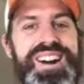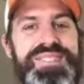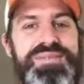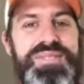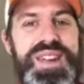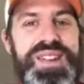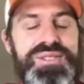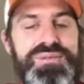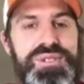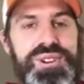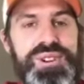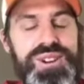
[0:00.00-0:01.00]
Thank you
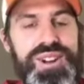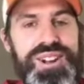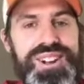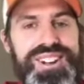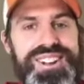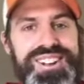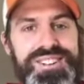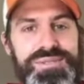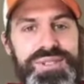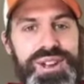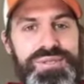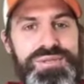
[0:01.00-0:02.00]
for
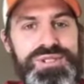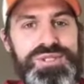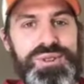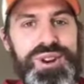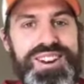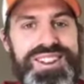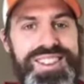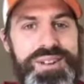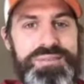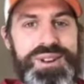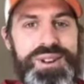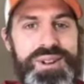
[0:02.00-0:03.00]
joining and
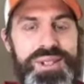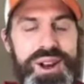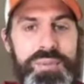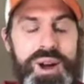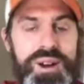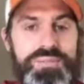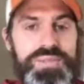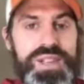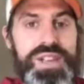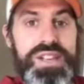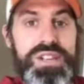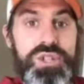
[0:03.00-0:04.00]
letting me know that I'm on.
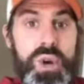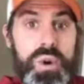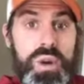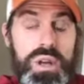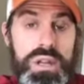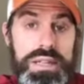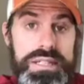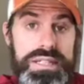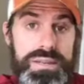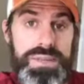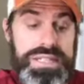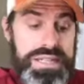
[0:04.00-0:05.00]
So
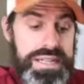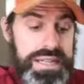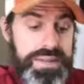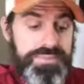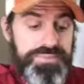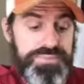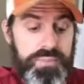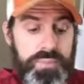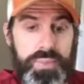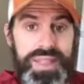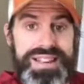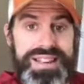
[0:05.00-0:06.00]
DBT,
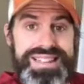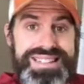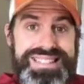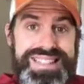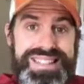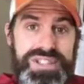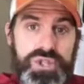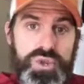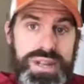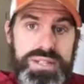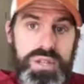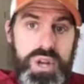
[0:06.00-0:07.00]

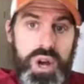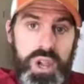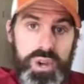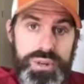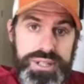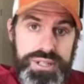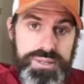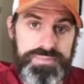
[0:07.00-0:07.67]
distress tolerance.